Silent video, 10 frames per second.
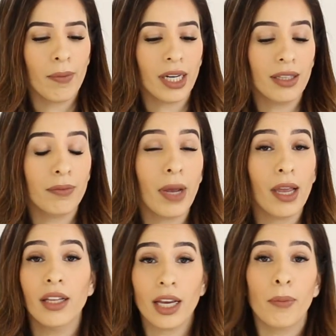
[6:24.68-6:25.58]
but it
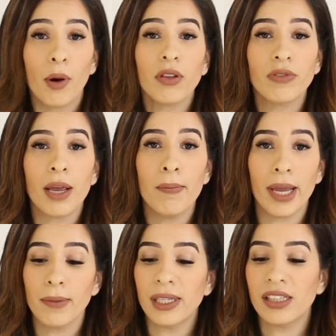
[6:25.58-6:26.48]
may, like both of them
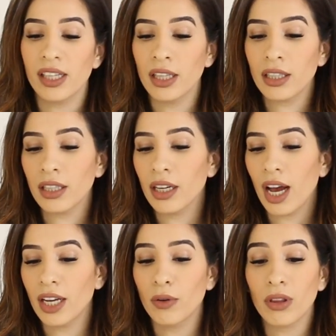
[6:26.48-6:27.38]
may be silk.
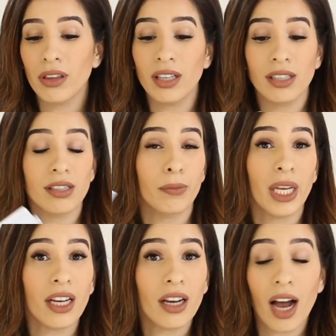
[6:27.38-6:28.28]
I don't think it's
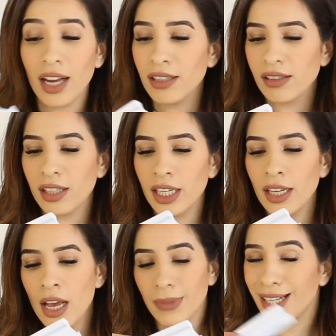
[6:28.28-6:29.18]
mink,
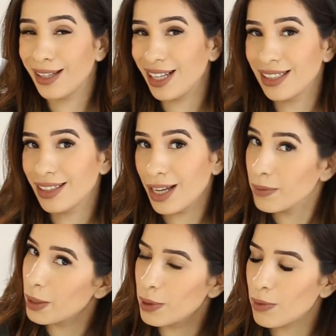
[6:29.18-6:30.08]
honestly. But then again, I
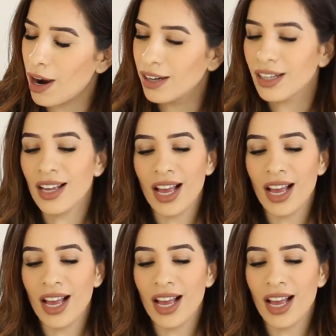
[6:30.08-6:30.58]
may be wrong.